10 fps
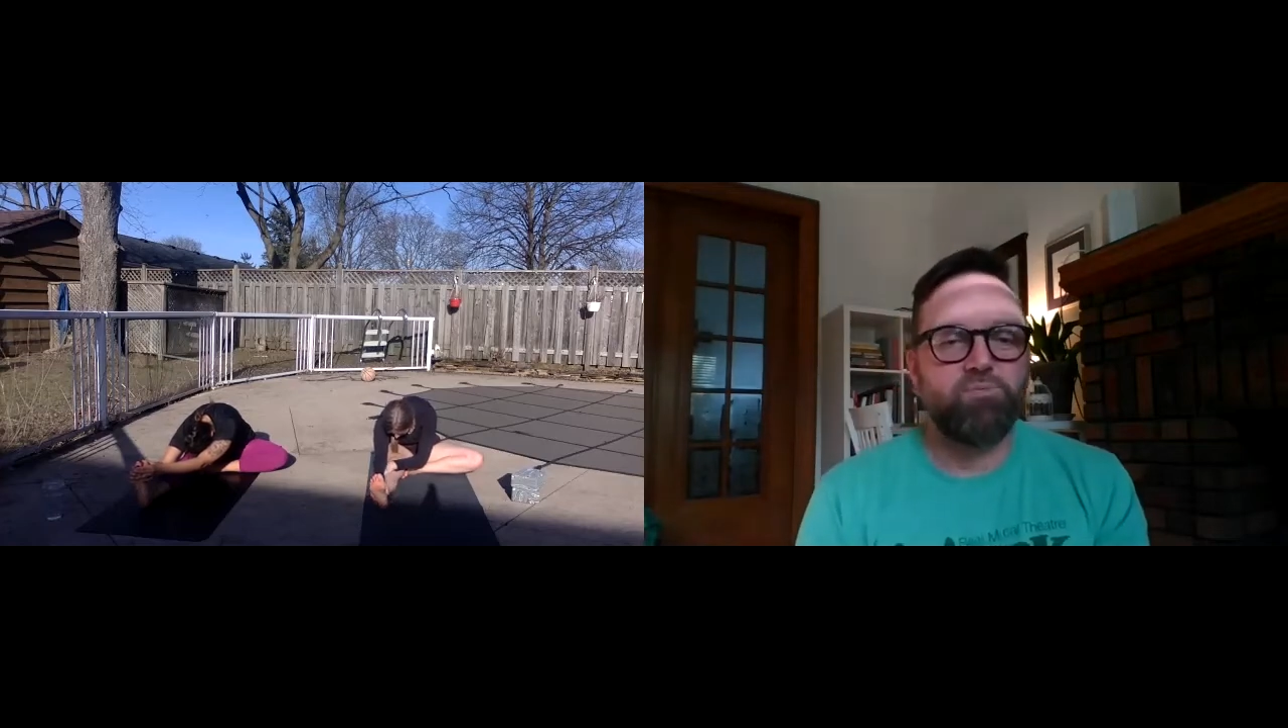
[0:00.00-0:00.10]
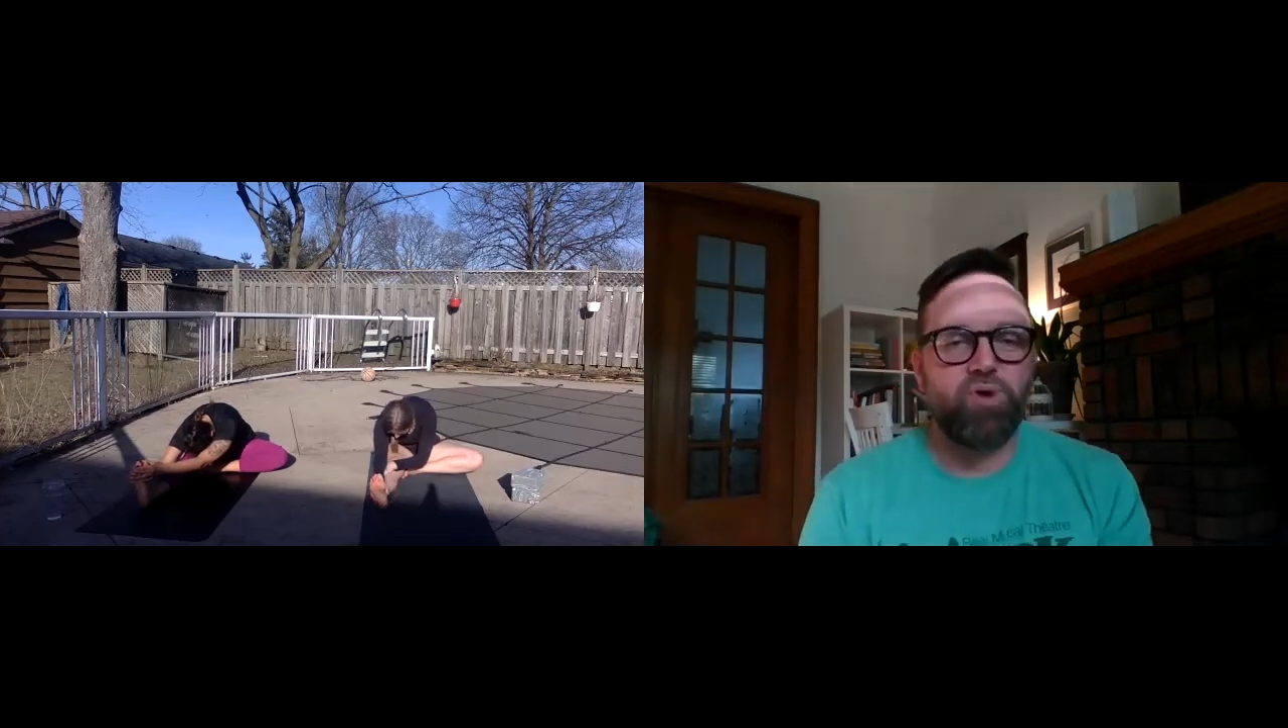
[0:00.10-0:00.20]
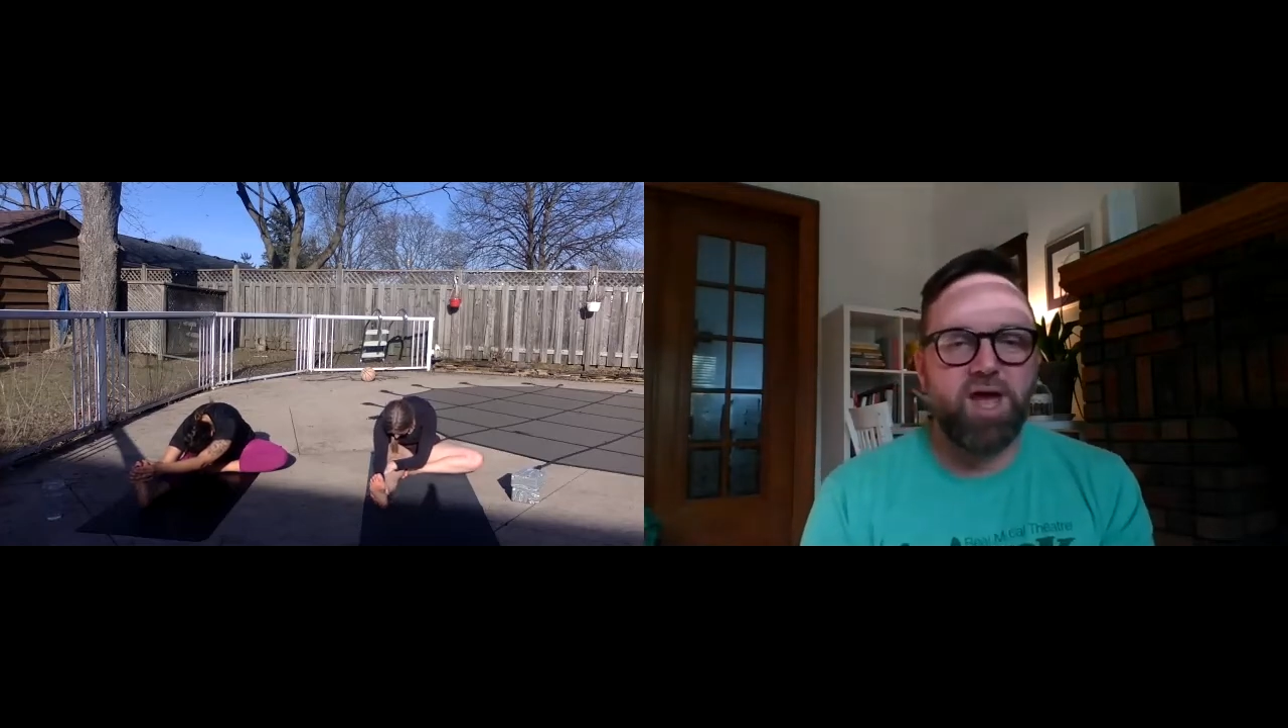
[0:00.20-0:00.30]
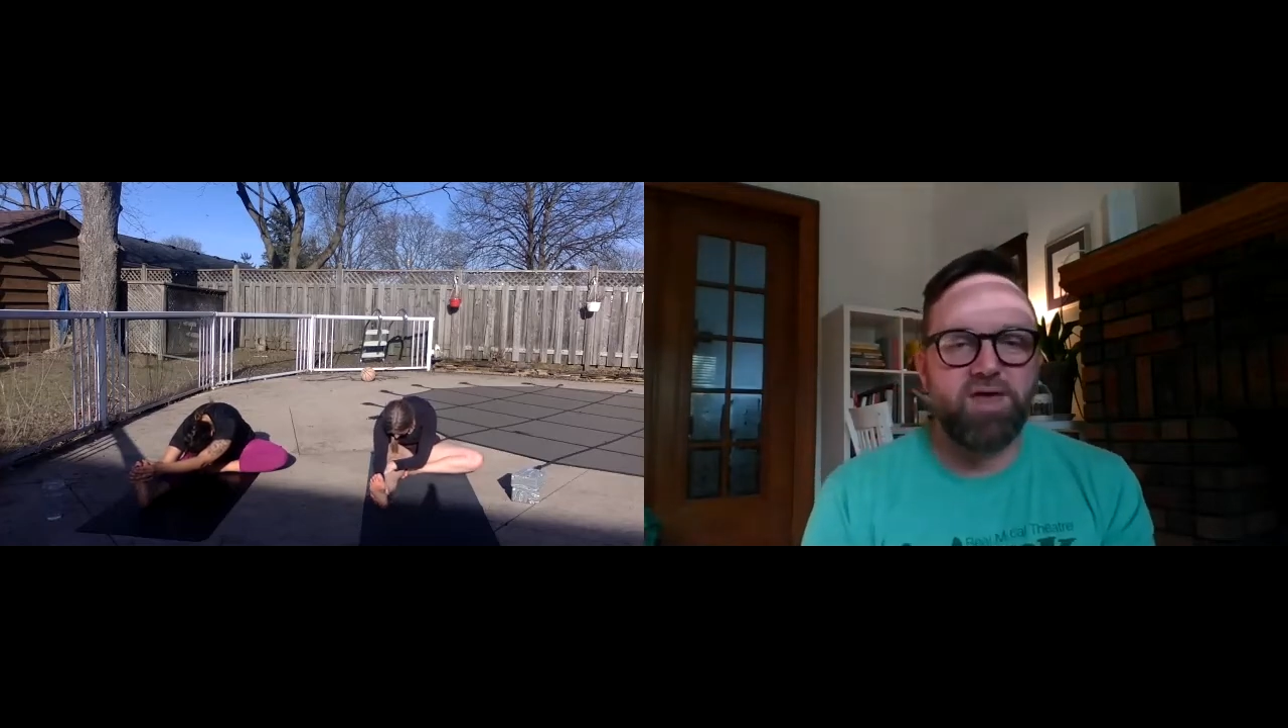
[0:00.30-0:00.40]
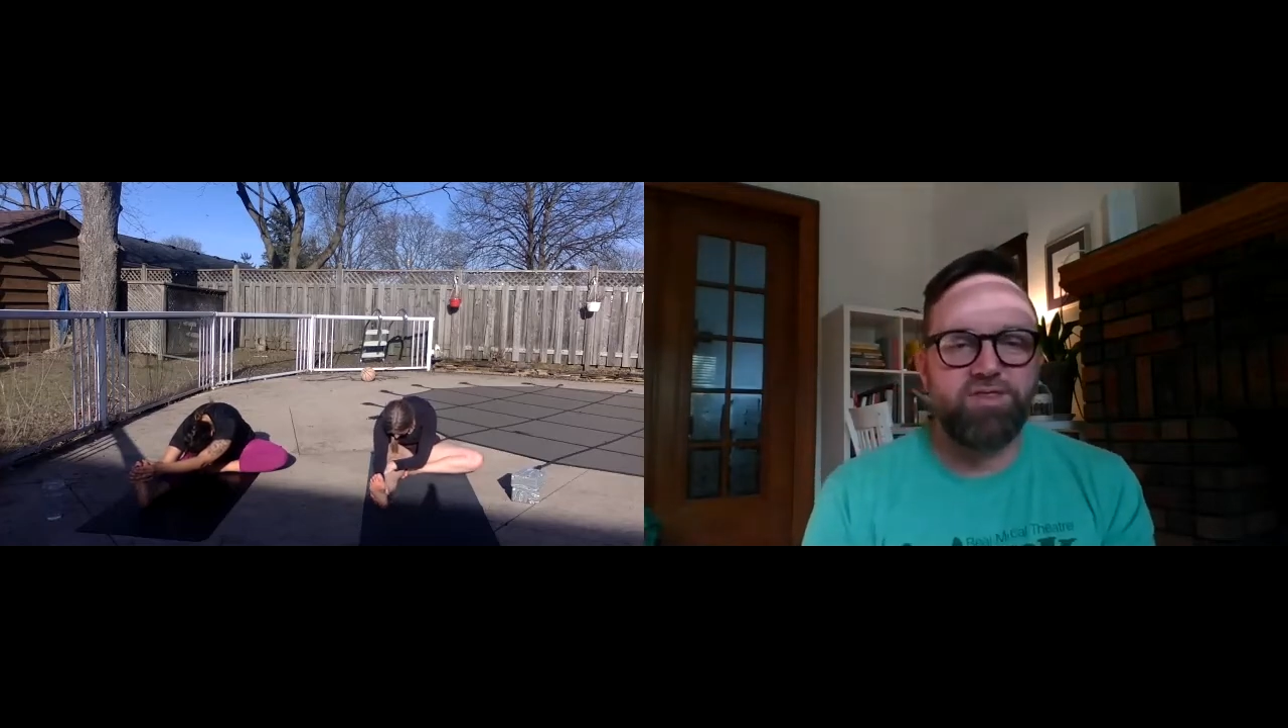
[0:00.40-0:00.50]

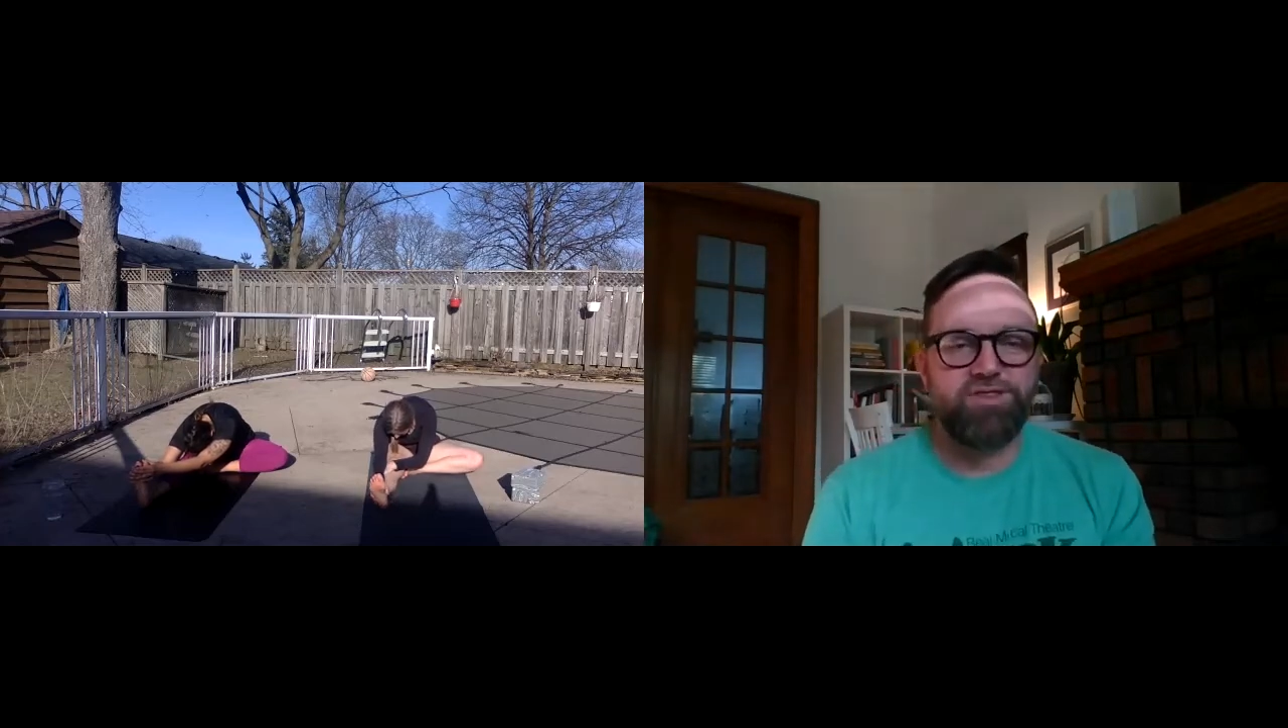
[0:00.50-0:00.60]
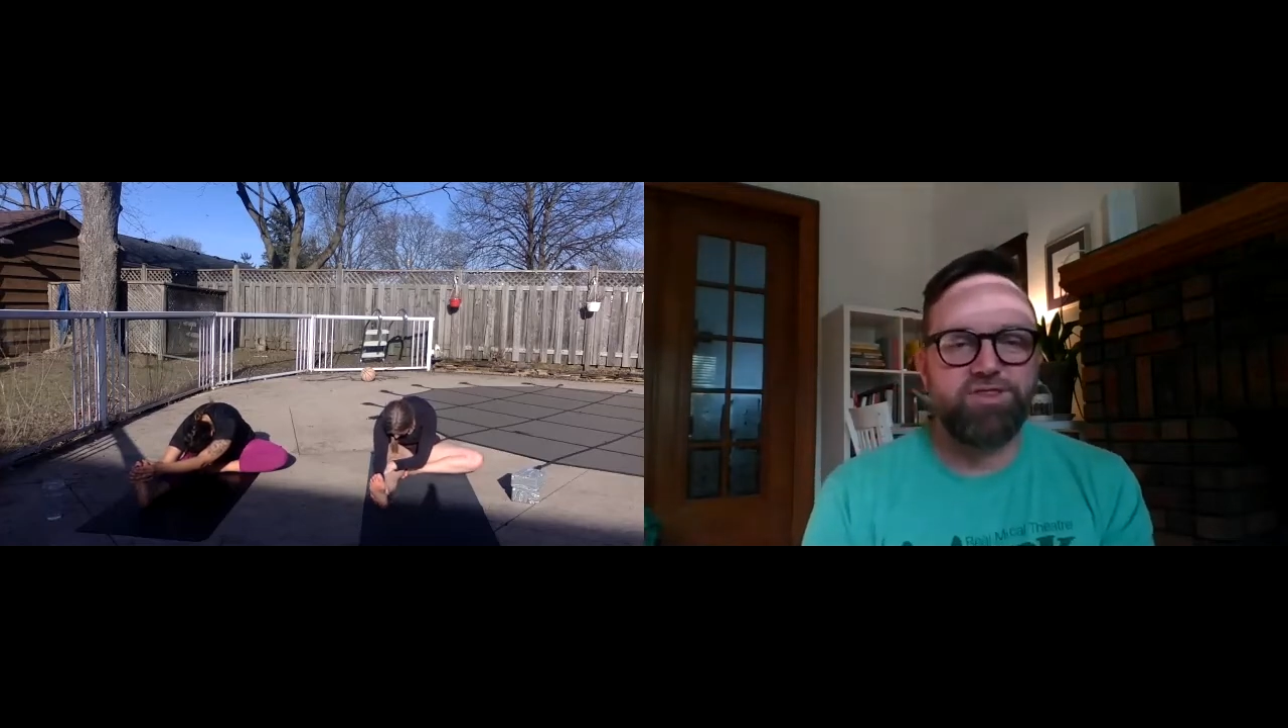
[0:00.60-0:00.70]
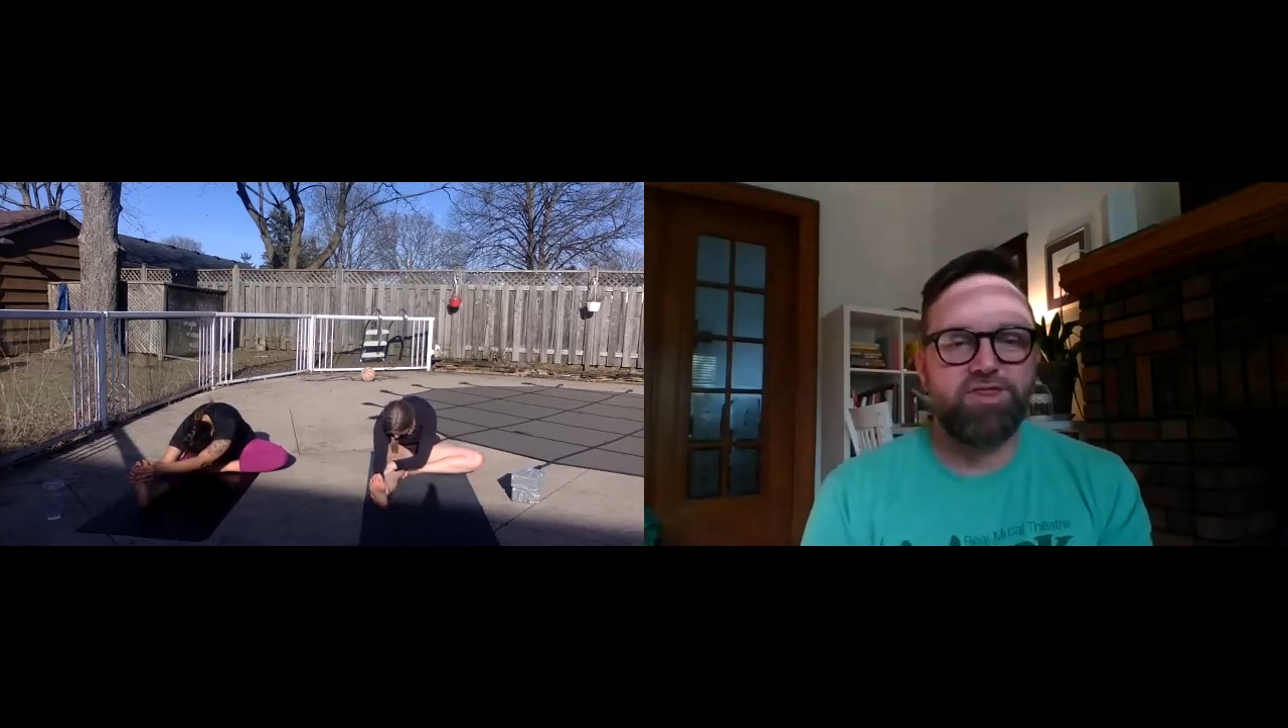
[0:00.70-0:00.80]
breath.